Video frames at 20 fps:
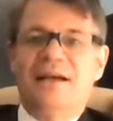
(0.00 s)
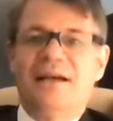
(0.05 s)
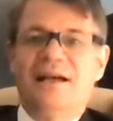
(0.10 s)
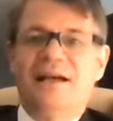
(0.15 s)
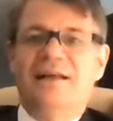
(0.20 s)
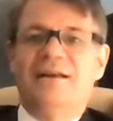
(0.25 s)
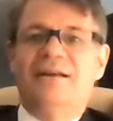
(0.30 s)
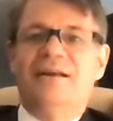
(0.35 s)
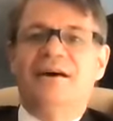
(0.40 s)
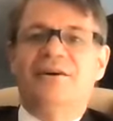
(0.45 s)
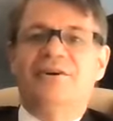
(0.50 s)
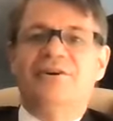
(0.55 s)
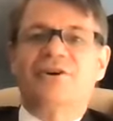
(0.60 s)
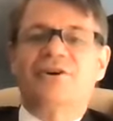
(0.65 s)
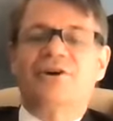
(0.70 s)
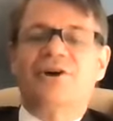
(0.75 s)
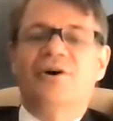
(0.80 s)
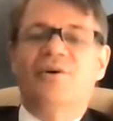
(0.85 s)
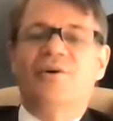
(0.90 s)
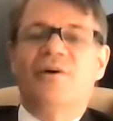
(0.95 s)
and
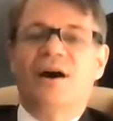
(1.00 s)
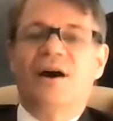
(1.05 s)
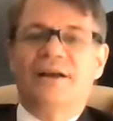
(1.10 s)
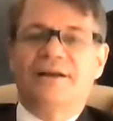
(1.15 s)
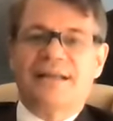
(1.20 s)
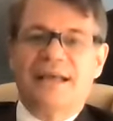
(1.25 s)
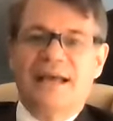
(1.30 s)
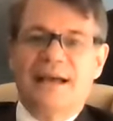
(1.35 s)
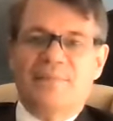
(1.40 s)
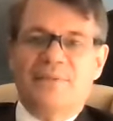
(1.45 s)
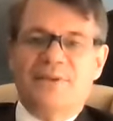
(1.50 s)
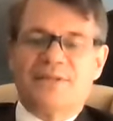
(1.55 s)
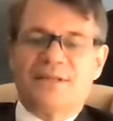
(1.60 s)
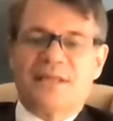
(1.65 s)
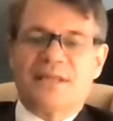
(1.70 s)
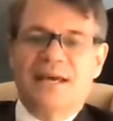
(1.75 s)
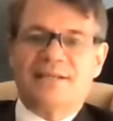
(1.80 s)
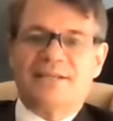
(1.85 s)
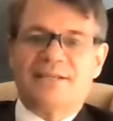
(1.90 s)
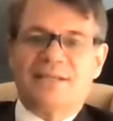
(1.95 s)
undergo on-campus
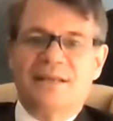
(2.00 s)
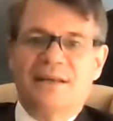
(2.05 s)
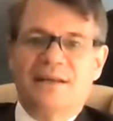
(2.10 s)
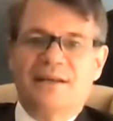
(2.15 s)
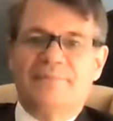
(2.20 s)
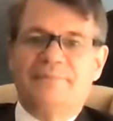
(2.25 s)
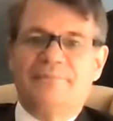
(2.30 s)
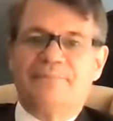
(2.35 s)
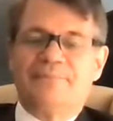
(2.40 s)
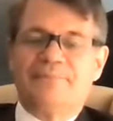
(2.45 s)
testing.